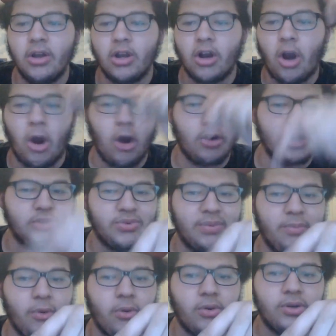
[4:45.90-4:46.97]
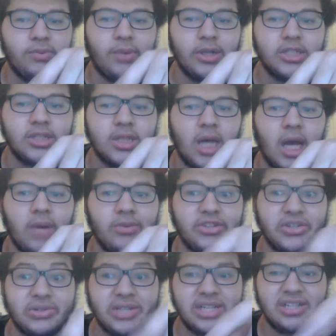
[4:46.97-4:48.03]
Carnage Reborn one shot,
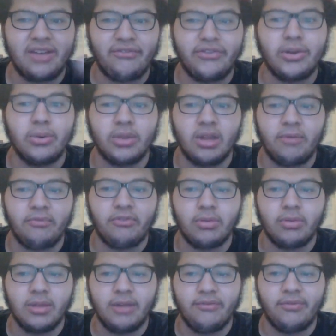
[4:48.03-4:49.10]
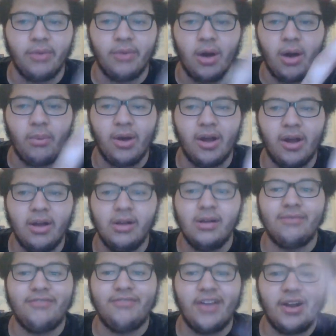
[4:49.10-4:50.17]
which there was actually a few of them for the uh,
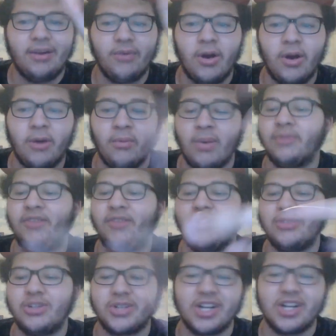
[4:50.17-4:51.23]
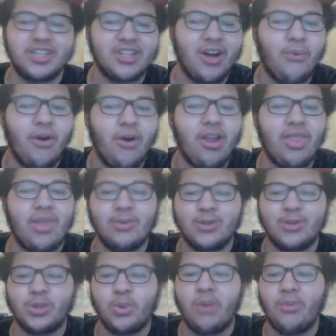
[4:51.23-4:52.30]
Venom Web of Venom series, which I saw one of them
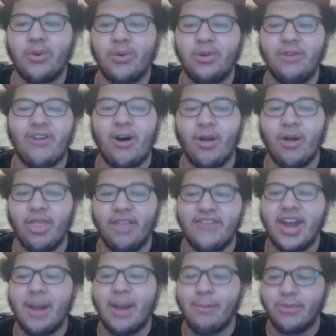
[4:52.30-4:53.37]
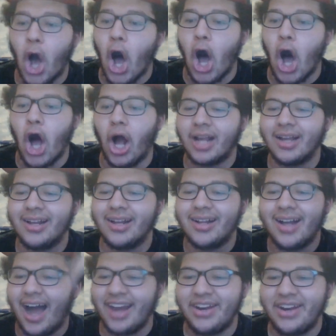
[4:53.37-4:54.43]
was the one where you follow the Venom dog.
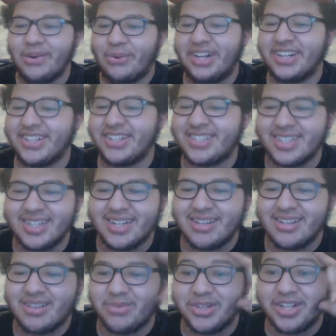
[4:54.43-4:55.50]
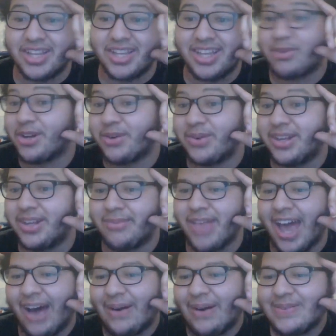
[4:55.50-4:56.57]
I didn't read it, which I think I'm going to read them
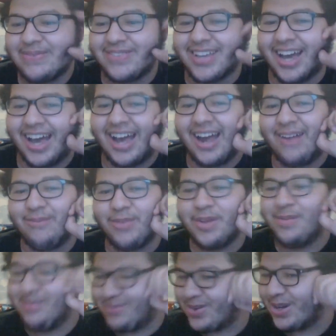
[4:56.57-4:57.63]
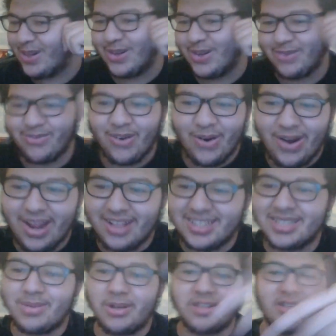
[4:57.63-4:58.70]
now uh, in for
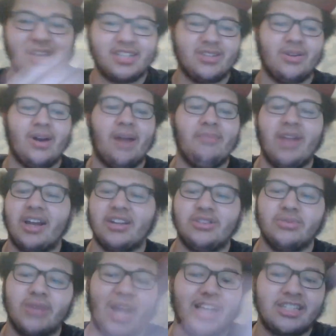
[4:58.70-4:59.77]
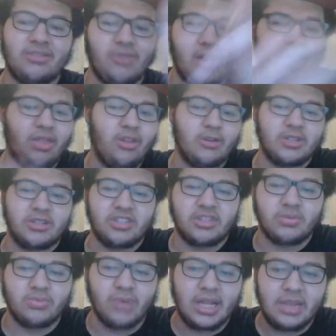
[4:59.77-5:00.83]
anticipation of that. So I'm not going to react to any of those. I'll
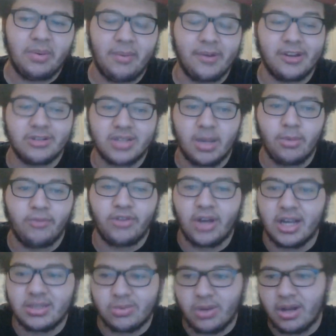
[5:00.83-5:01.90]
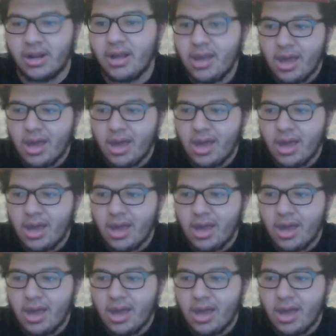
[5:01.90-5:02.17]
just read them on my own time if you guys want.